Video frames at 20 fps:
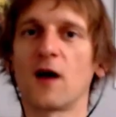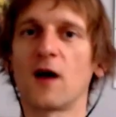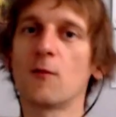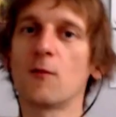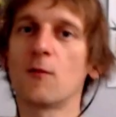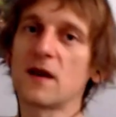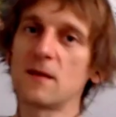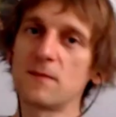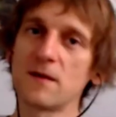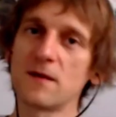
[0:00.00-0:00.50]
How
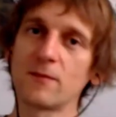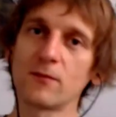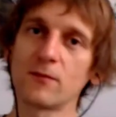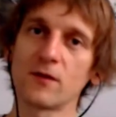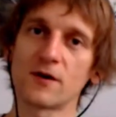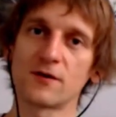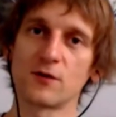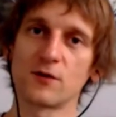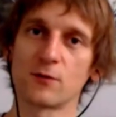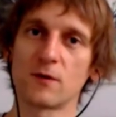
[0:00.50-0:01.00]
many
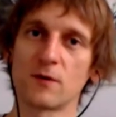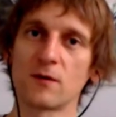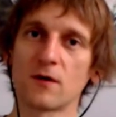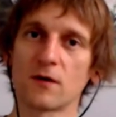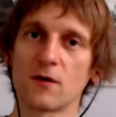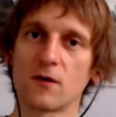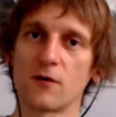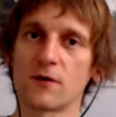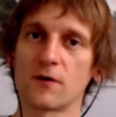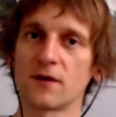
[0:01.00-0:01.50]
people are doing
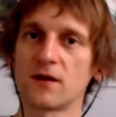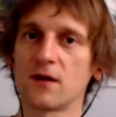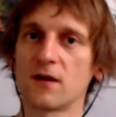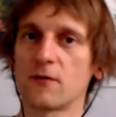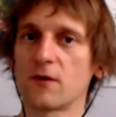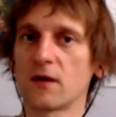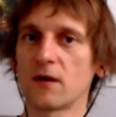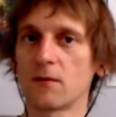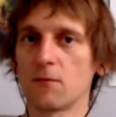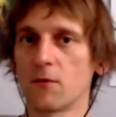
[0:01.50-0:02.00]

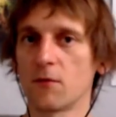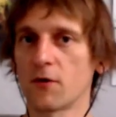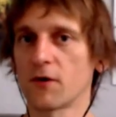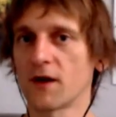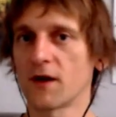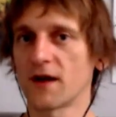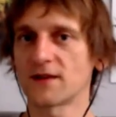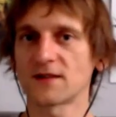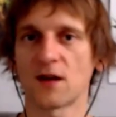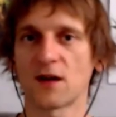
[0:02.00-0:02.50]
orienteering, more
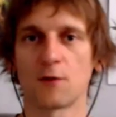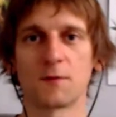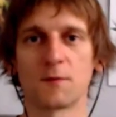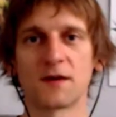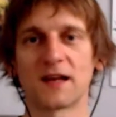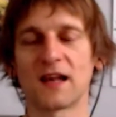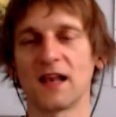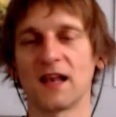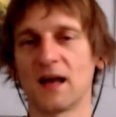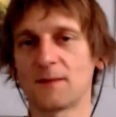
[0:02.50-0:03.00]
or less? How
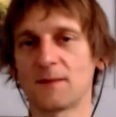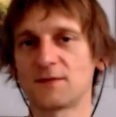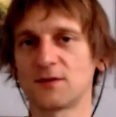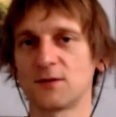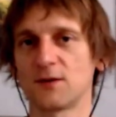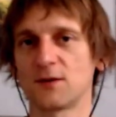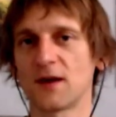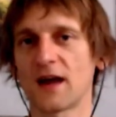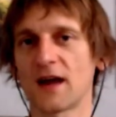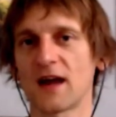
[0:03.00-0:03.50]
many clubs
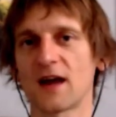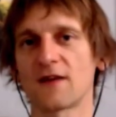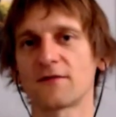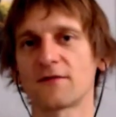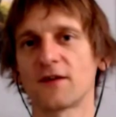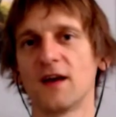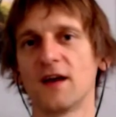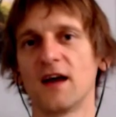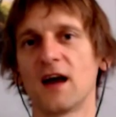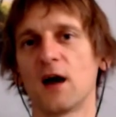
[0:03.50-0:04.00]
do you have?